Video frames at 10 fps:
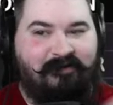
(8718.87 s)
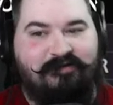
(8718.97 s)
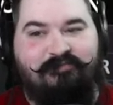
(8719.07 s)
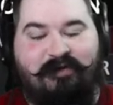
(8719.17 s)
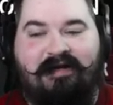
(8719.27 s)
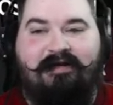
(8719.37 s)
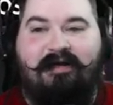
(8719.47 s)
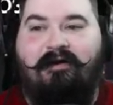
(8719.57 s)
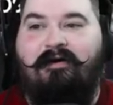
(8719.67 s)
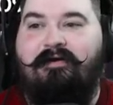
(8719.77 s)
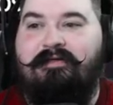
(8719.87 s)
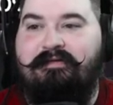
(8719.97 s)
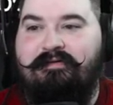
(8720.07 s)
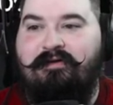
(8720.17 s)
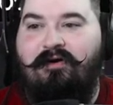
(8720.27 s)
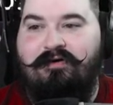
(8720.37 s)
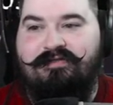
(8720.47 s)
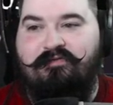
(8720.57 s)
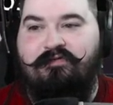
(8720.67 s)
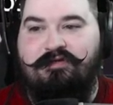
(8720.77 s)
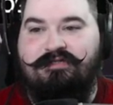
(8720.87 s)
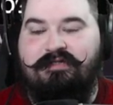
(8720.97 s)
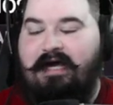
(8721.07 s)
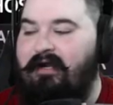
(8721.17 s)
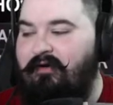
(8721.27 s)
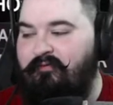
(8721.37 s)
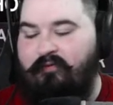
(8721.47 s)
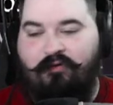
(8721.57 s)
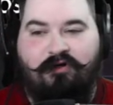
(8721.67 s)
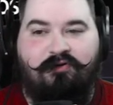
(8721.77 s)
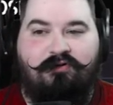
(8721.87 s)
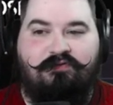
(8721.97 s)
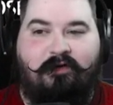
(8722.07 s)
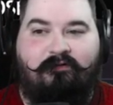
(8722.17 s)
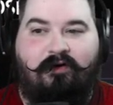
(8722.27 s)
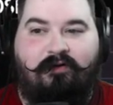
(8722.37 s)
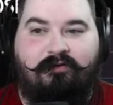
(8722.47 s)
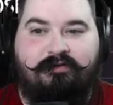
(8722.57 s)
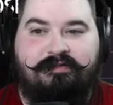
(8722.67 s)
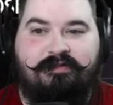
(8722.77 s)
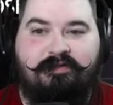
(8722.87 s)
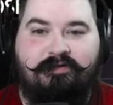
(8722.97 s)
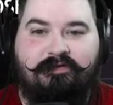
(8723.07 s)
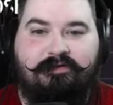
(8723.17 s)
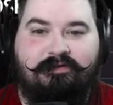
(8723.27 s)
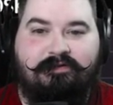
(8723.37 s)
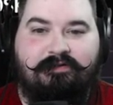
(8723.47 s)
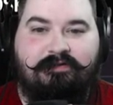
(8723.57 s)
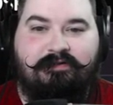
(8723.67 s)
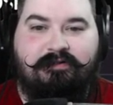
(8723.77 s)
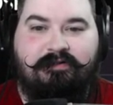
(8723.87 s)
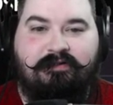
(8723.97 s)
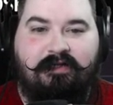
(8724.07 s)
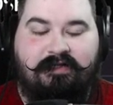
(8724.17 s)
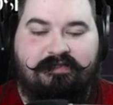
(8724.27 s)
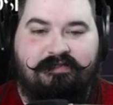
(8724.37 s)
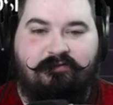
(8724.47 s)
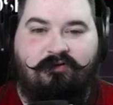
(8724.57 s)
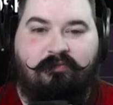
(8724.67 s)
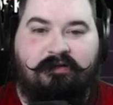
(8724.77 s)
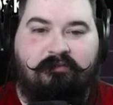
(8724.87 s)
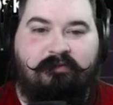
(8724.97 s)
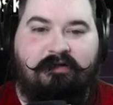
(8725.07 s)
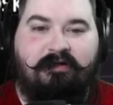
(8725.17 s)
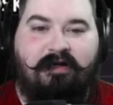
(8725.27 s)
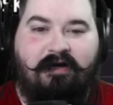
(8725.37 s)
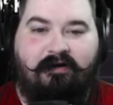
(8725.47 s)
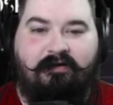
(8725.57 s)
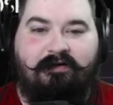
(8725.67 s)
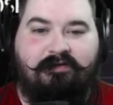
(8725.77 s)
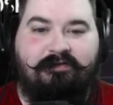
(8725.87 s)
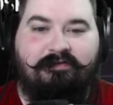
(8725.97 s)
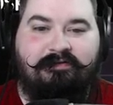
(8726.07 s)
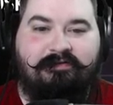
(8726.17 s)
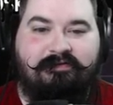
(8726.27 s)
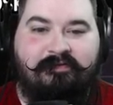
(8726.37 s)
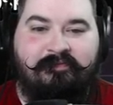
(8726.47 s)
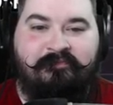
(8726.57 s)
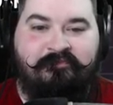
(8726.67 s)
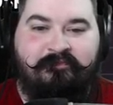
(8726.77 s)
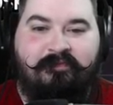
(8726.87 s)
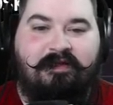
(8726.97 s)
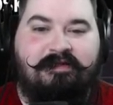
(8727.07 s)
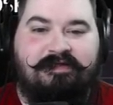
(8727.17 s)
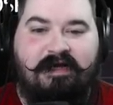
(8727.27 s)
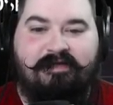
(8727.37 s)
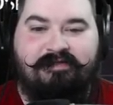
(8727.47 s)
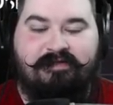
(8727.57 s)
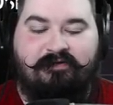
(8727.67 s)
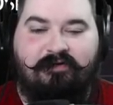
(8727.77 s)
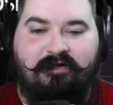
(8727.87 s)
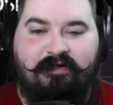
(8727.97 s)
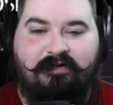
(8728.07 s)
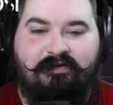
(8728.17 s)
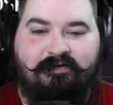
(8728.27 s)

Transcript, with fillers: a Brackenhide Hollow, Halls of Infusion. I don't know if I want to do a 12 halls. Like it's doable, but I don't know. 10's already